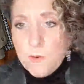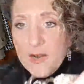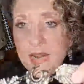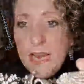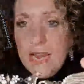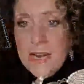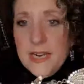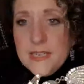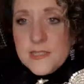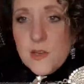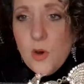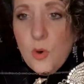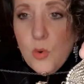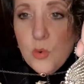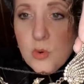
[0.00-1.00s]
one here, and it's
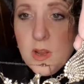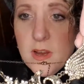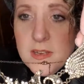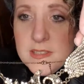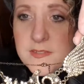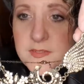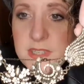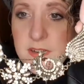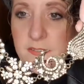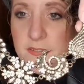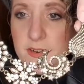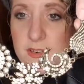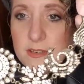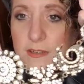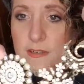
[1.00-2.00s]
got all kinds of
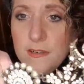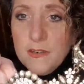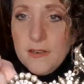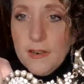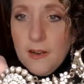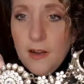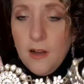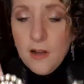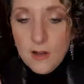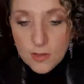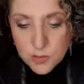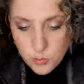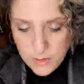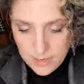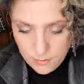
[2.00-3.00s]
different
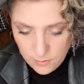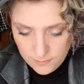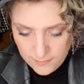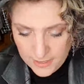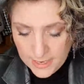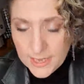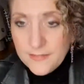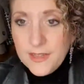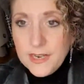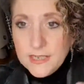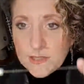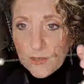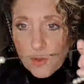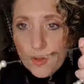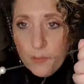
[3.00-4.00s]
hardware on there, and then
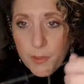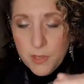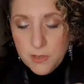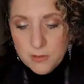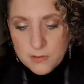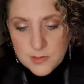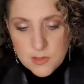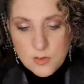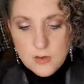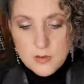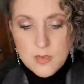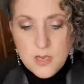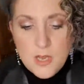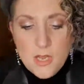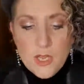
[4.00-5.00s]
it's got the pearls on.
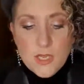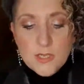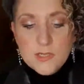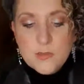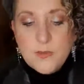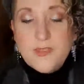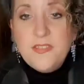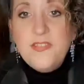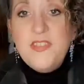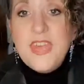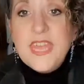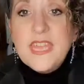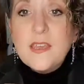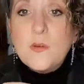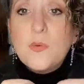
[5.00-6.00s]
So I
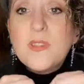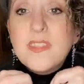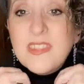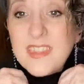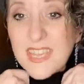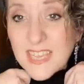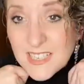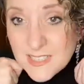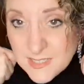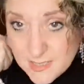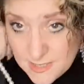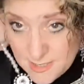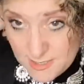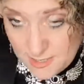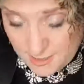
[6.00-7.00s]
think with
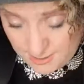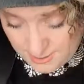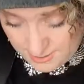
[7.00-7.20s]
this,